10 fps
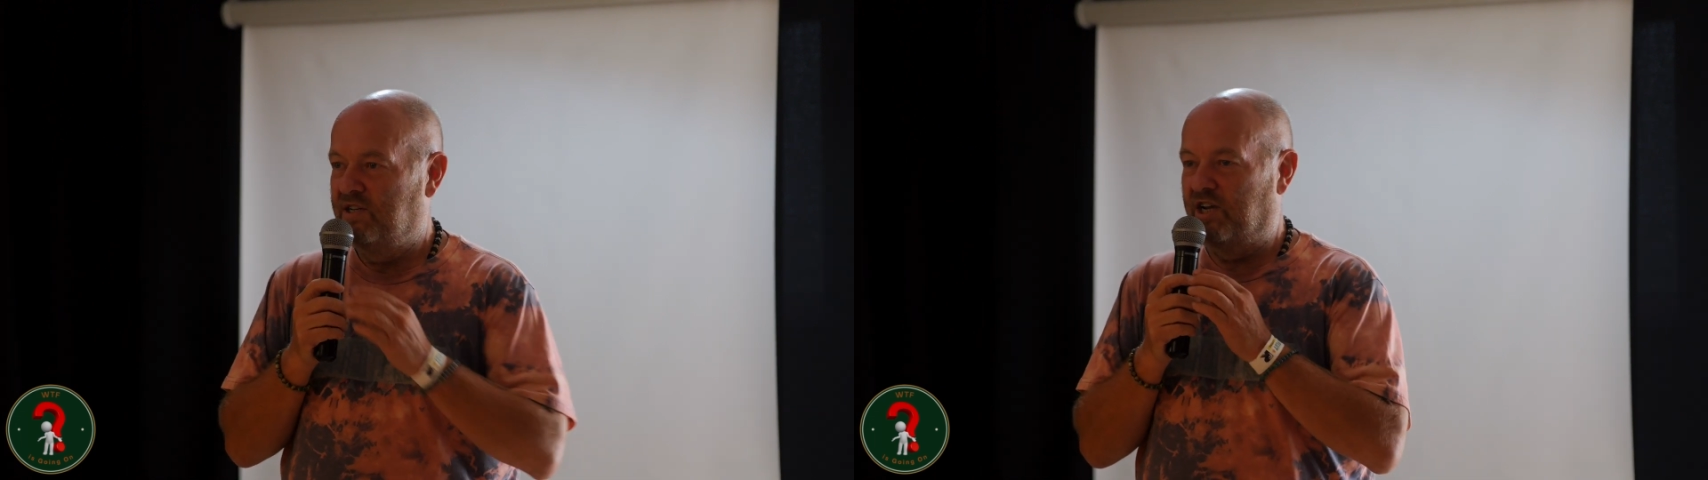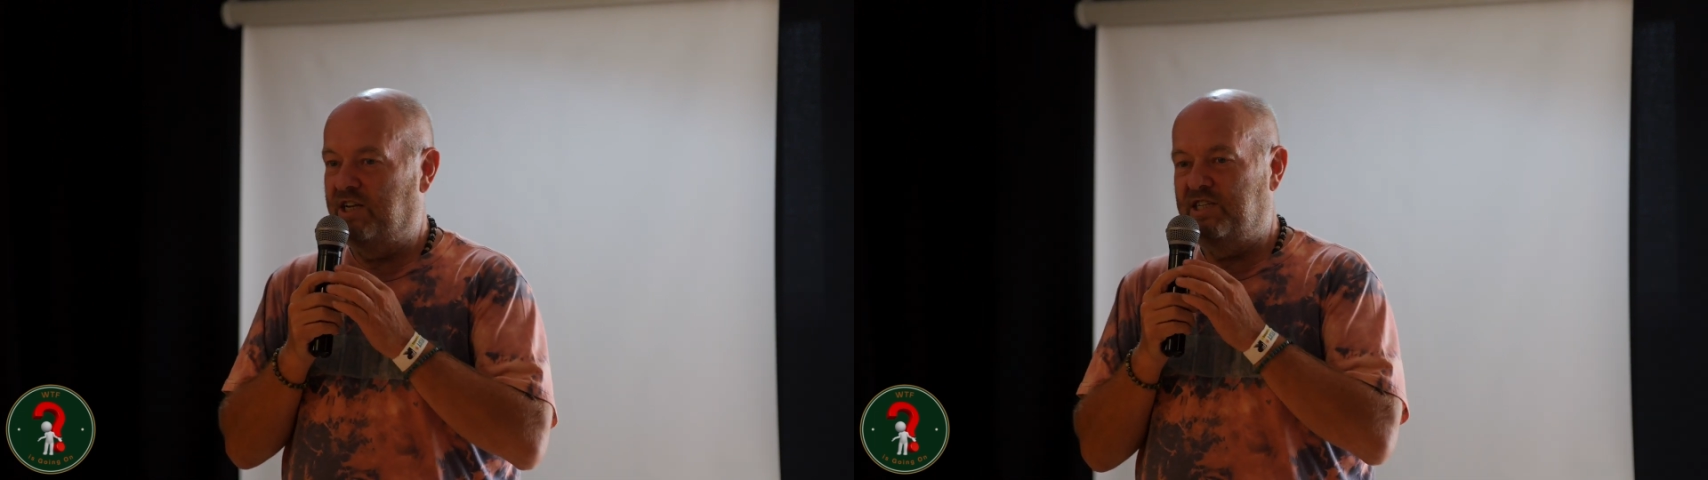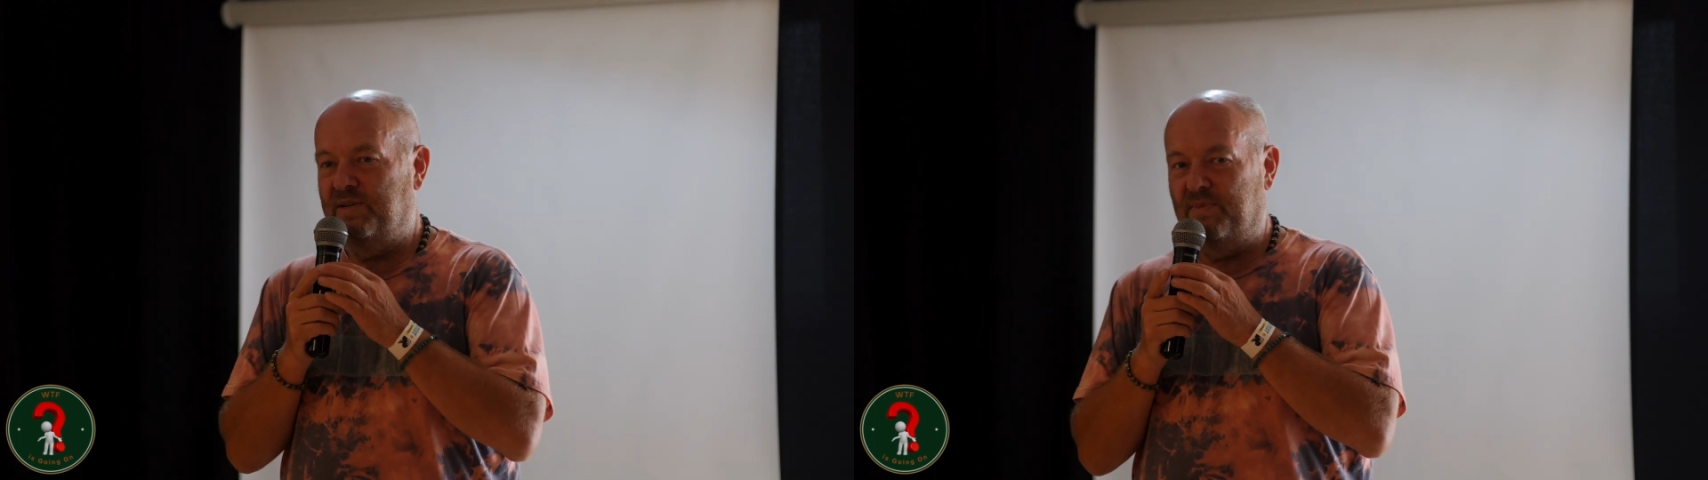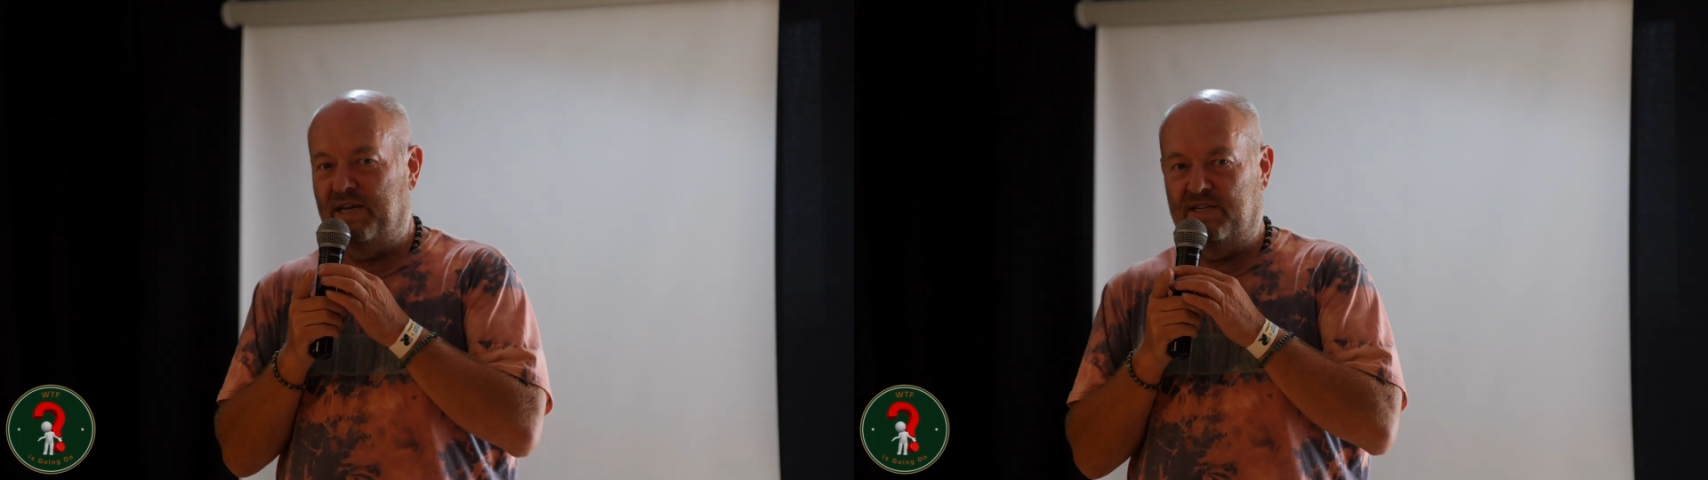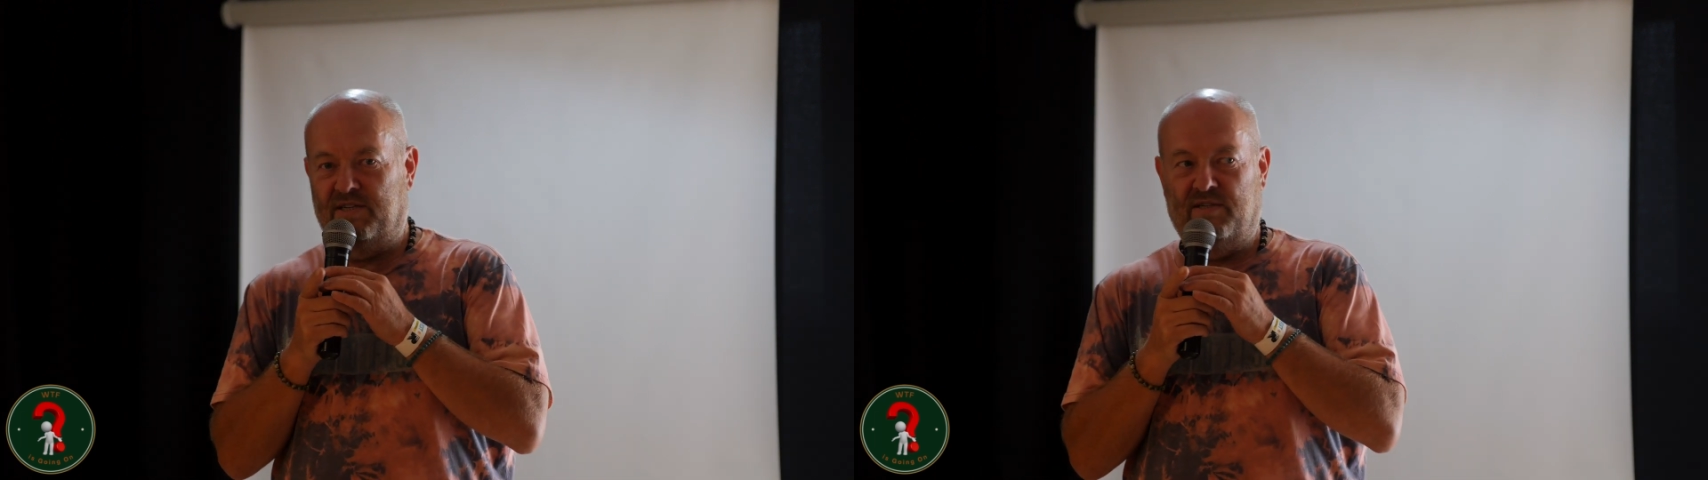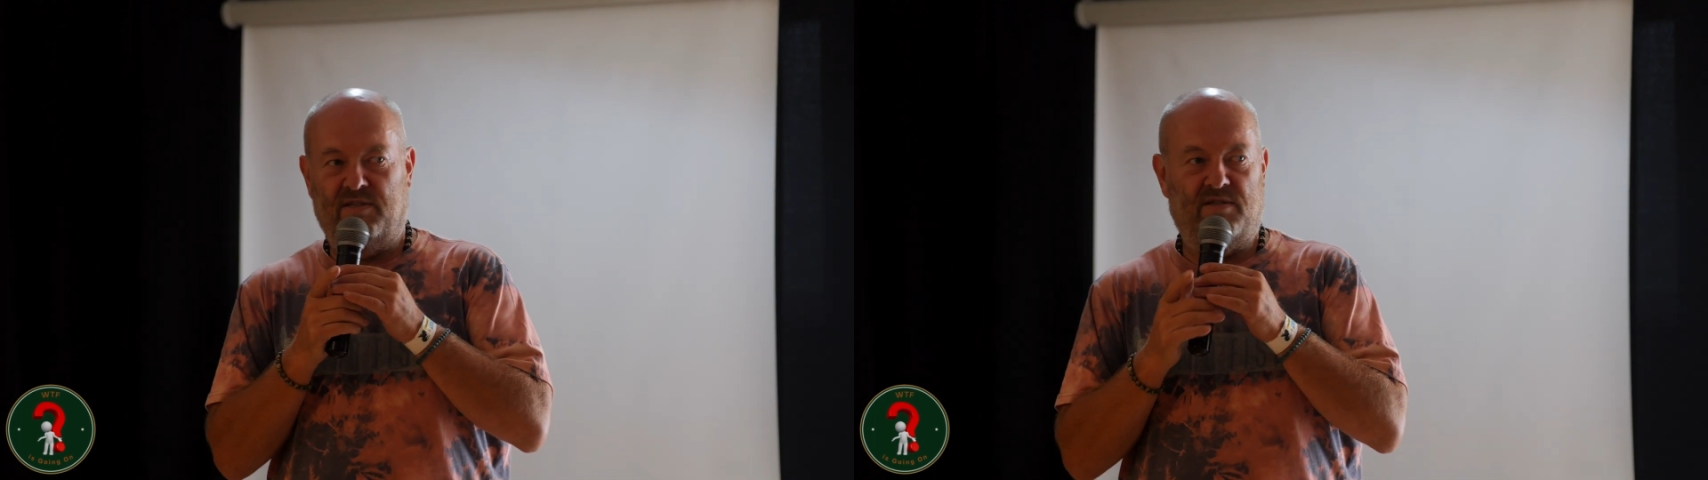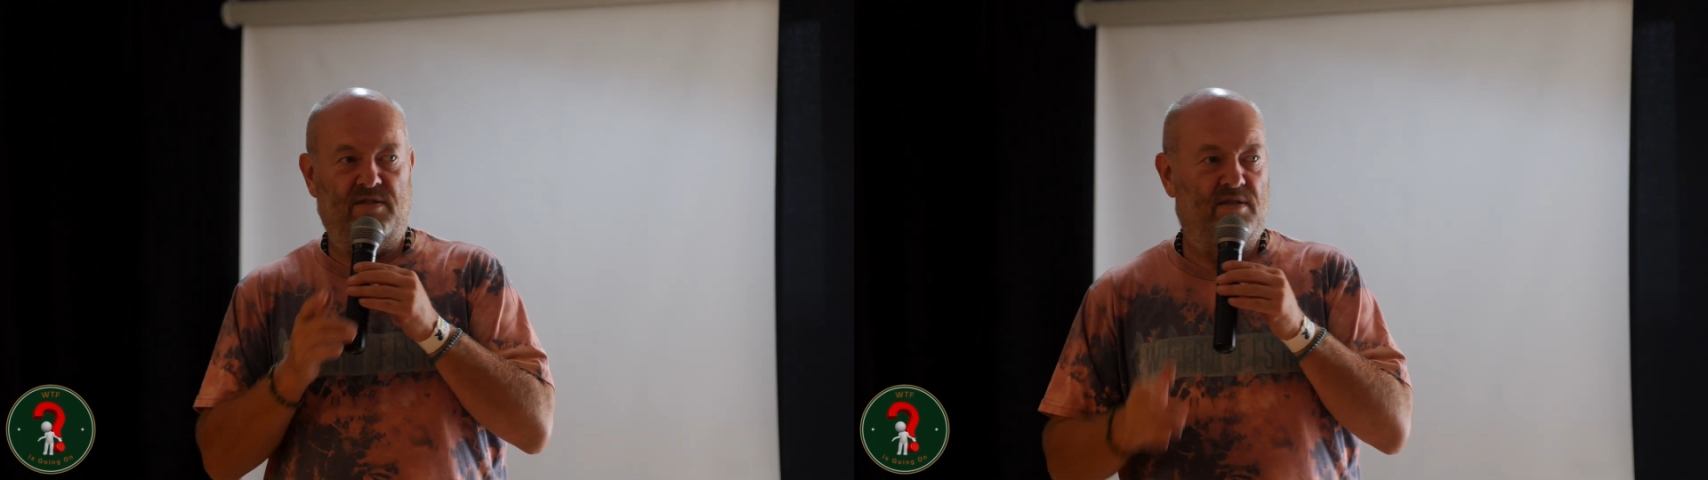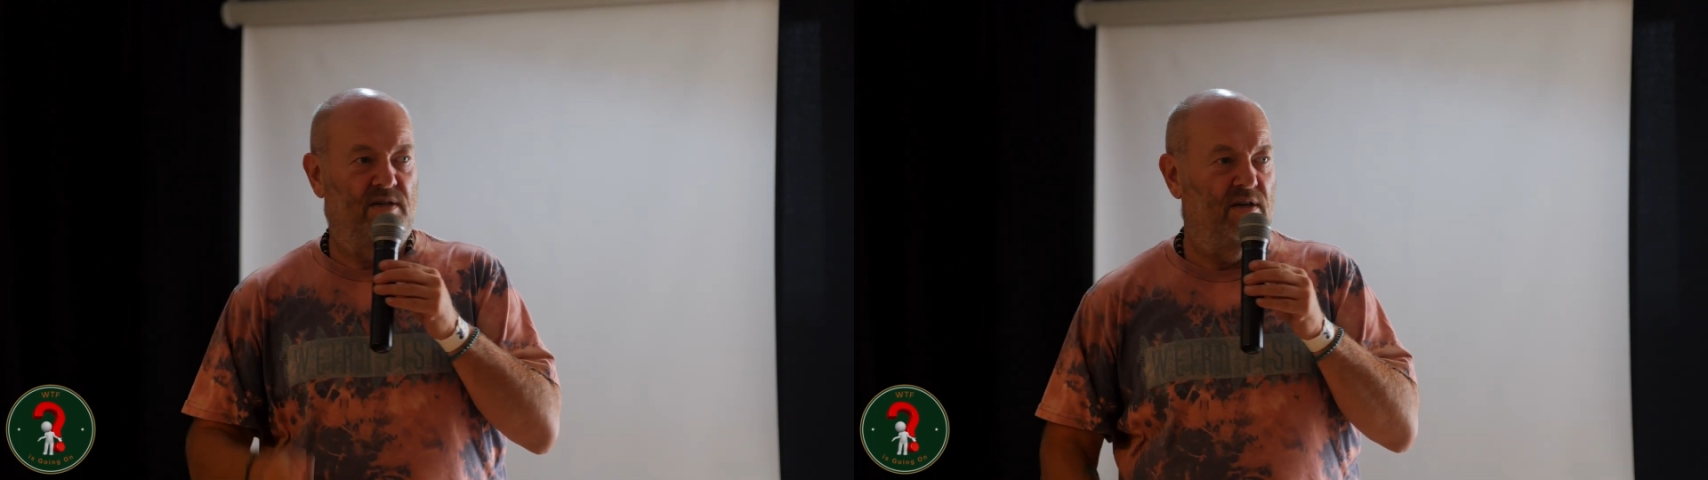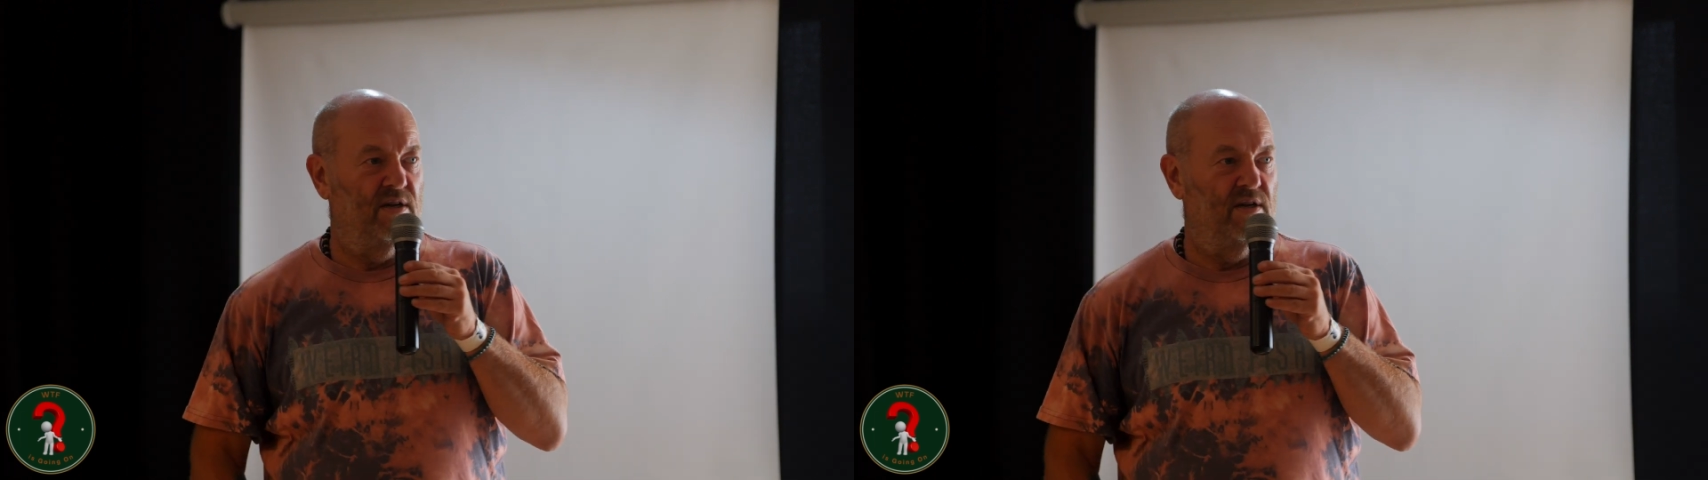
Changing meters,